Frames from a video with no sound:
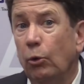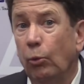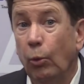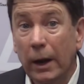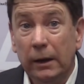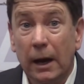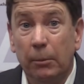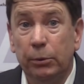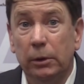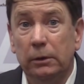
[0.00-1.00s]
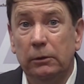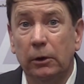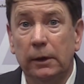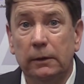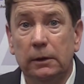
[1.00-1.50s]
Wind output
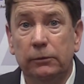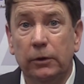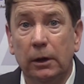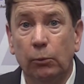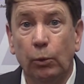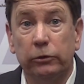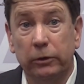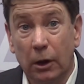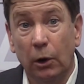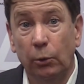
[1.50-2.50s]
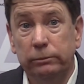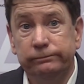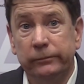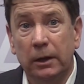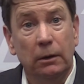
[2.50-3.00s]
during the event was low,
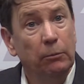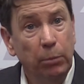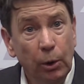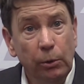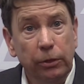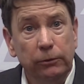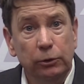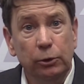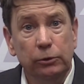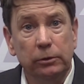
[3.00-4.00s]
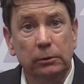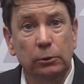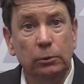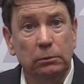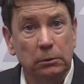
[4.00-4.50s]
both due
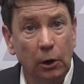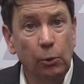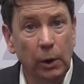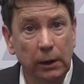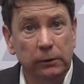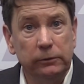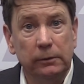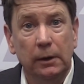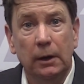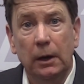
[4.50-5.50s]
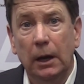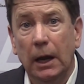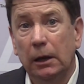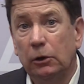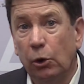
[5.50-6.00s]
to low winds
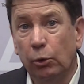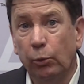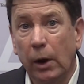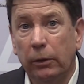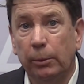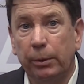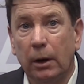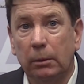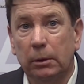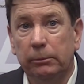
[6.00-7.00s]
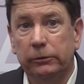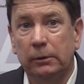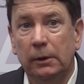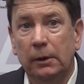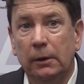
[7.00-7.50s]
and cold weather problems
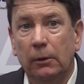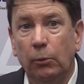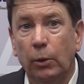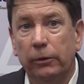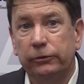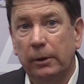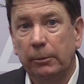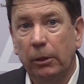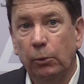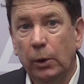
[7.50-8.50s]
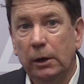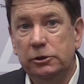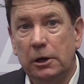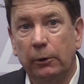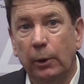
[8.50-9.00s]
with some of the wind
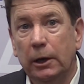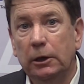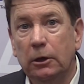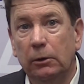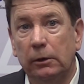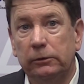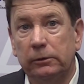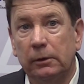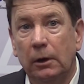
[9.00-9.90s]
generating units.